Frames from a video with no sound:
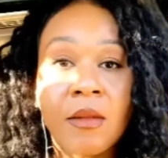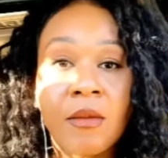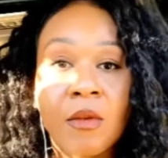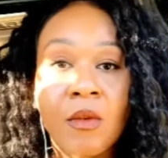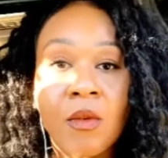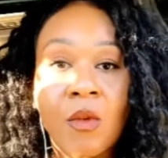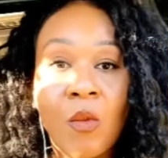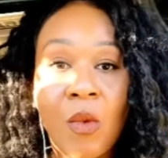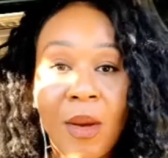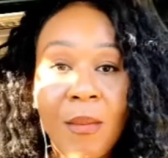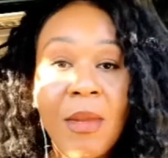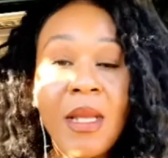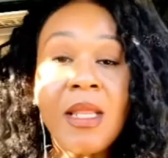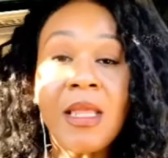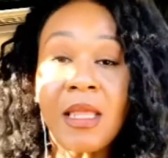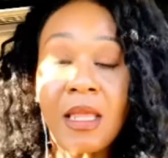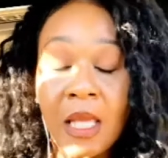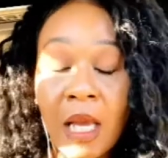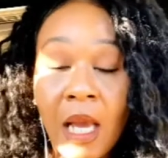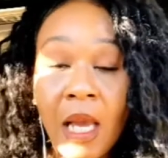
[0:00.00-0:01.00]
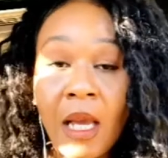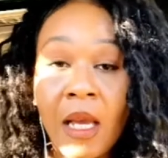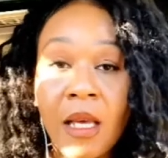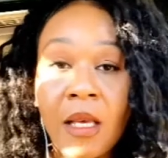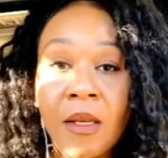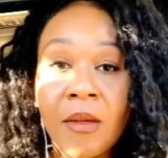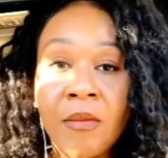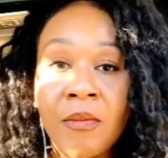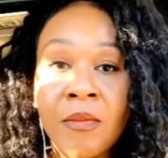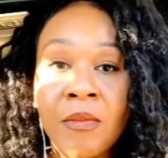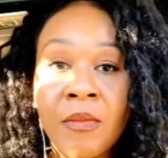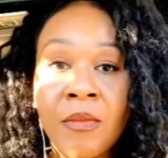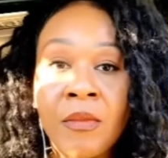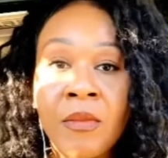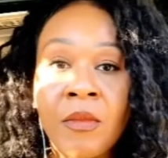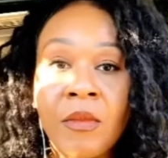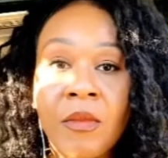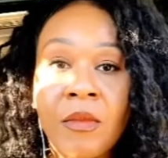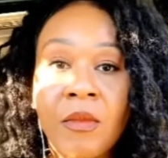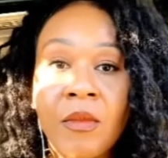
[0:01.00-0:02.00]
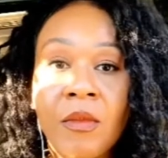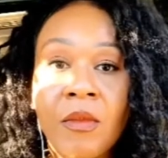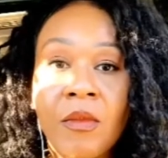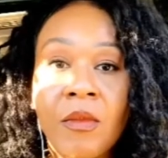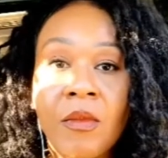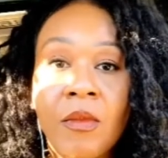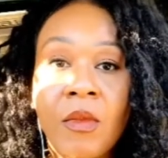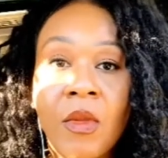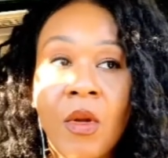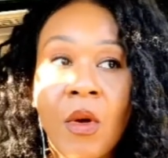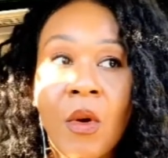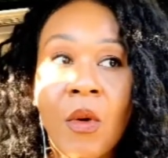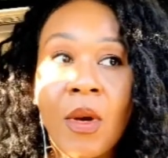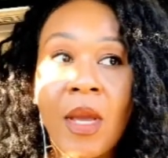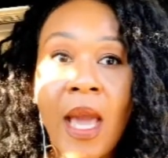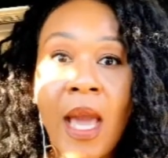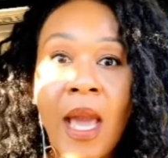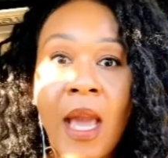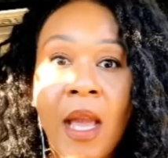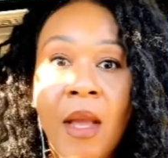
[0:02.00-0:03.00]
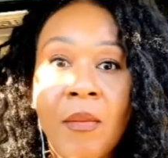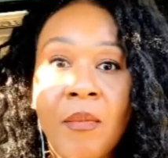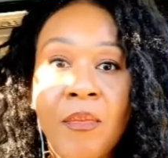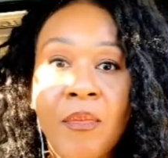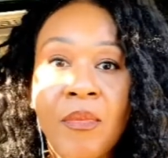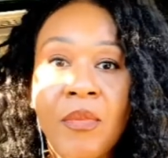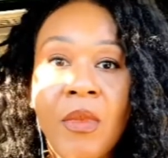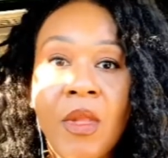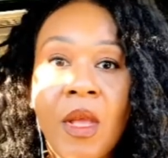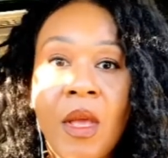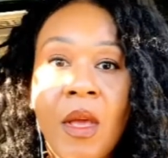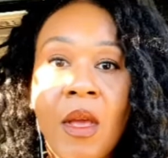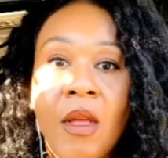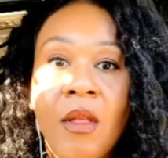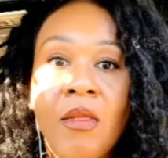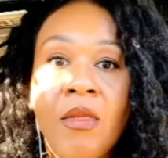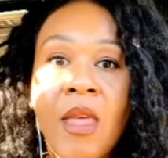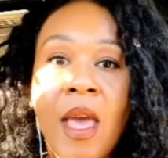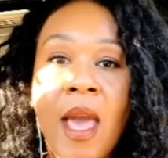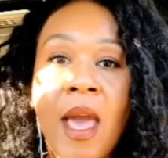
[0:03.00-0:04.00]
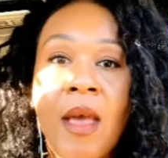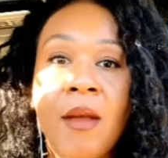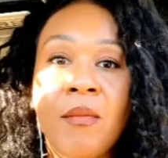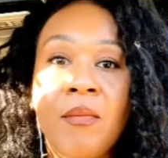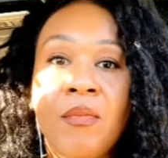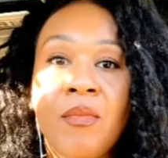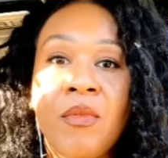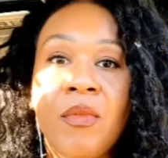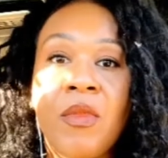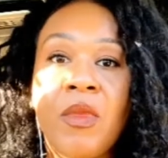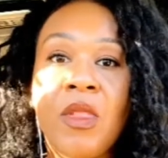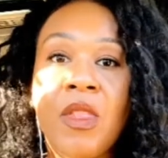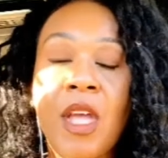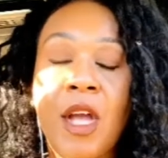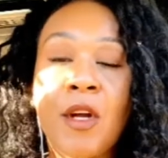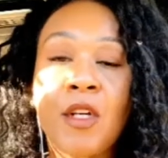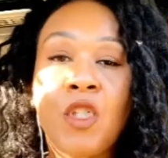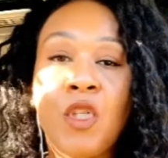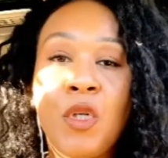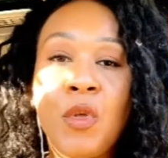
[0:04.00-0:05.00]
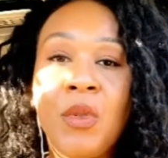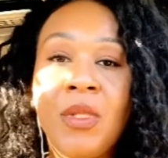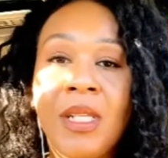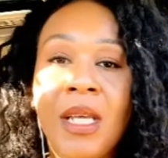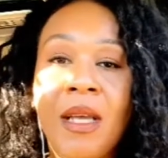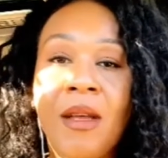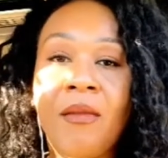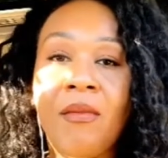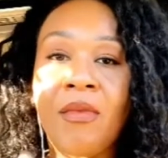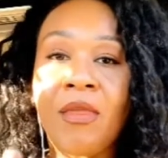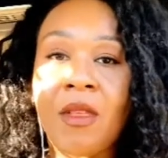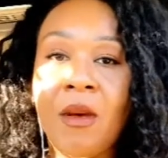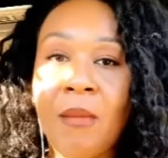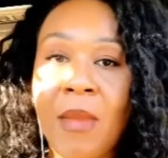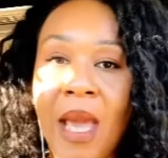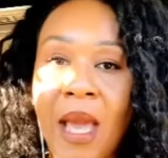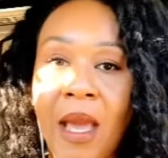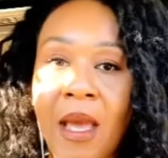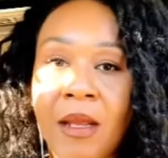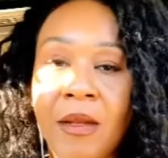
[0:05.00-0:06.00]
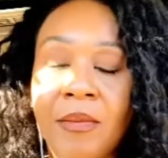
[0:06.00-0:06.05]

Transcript: women think, okay, that they're choosing the man.